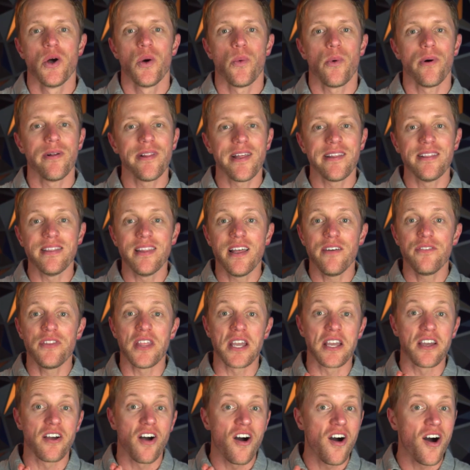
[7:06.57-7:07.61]
While I love the
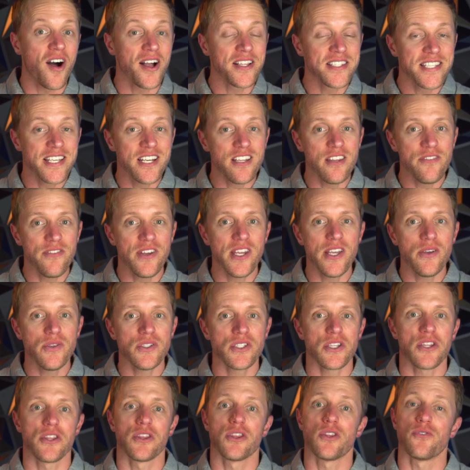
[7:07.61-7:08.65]
content of the
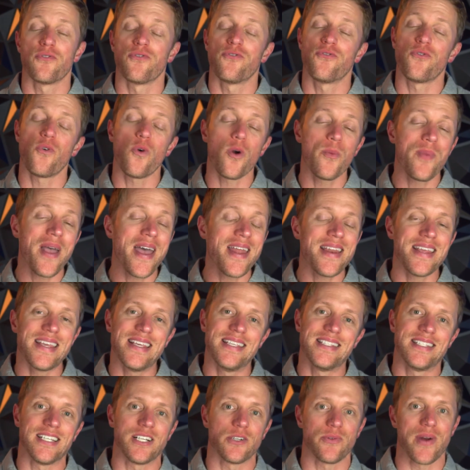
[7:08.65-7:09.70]
videos, the format
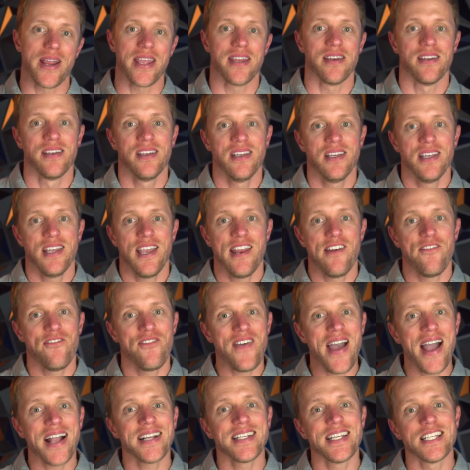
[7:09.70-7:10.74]
isn't great. In
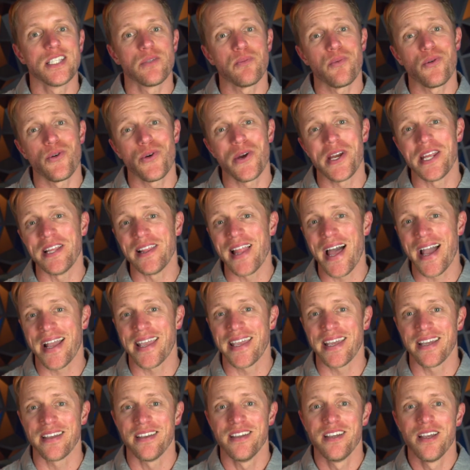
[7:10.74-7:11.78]
fact, it's pretty
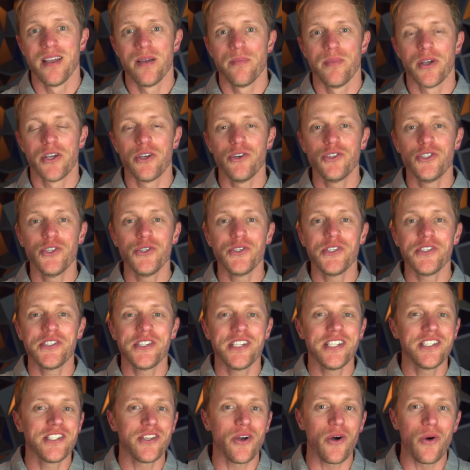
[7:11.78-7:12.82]
lacking. Magoosh uses
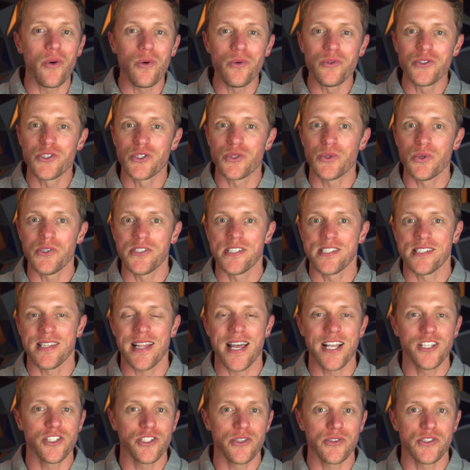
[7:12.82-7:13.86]
this old school
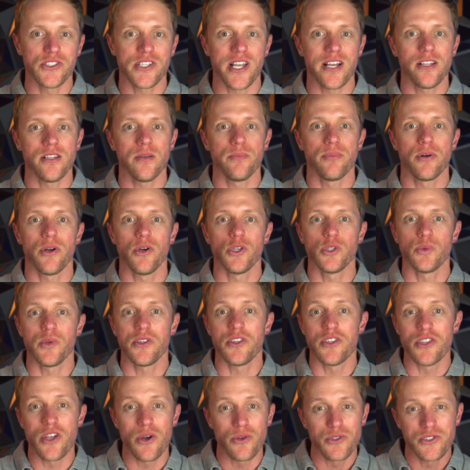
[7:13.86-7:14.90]
slideshow style approach
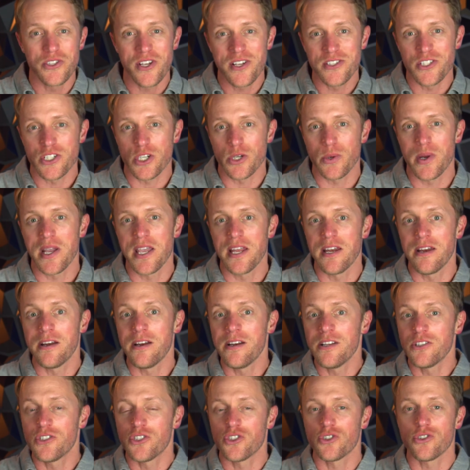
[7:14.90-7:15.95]
with notes on screen and
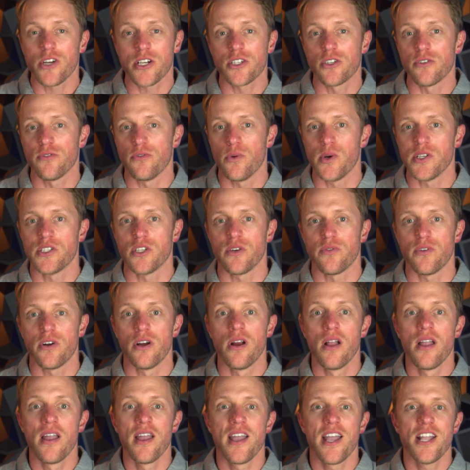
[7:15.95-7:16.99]
an instructor voiceover.
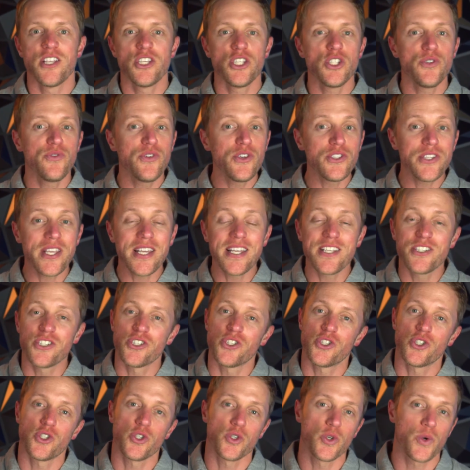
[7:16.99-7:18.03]
It just feels like it's
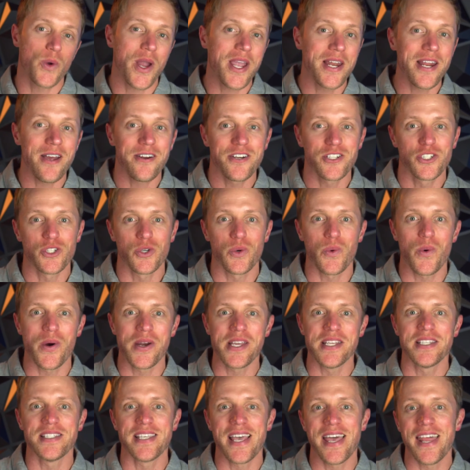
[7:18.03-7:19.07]
straight out of
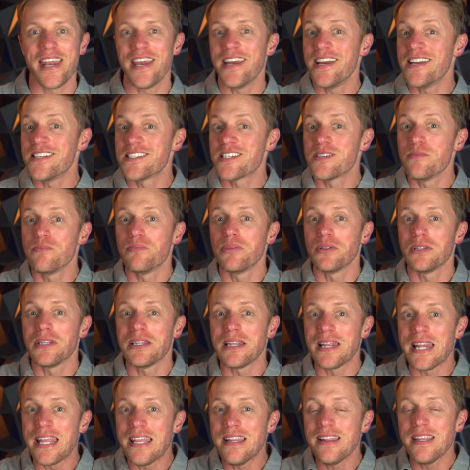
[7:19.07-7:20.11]
2010, and it is
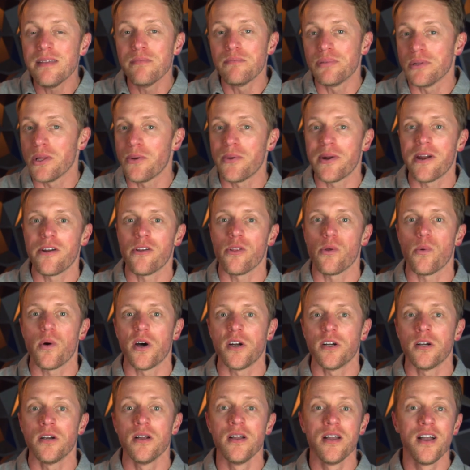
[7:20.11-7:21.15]
completely blown out of the
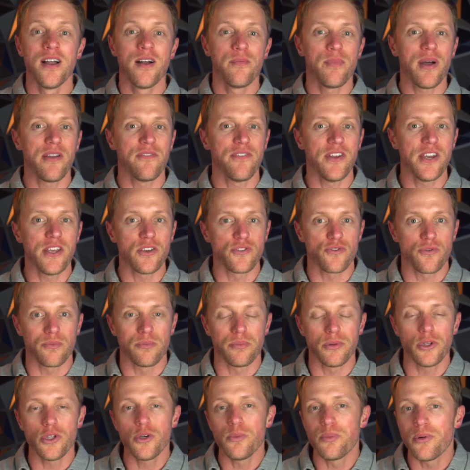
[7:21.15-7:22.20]
water by videos from
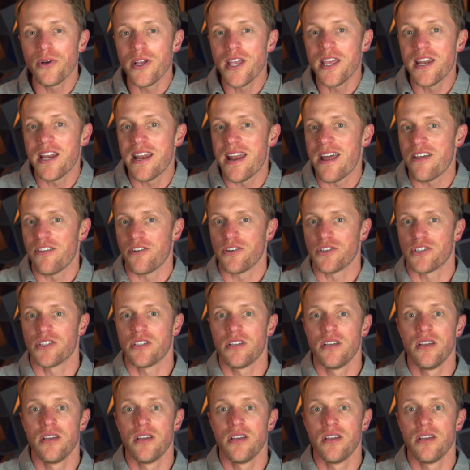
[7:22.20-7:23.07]
Blueprint and others.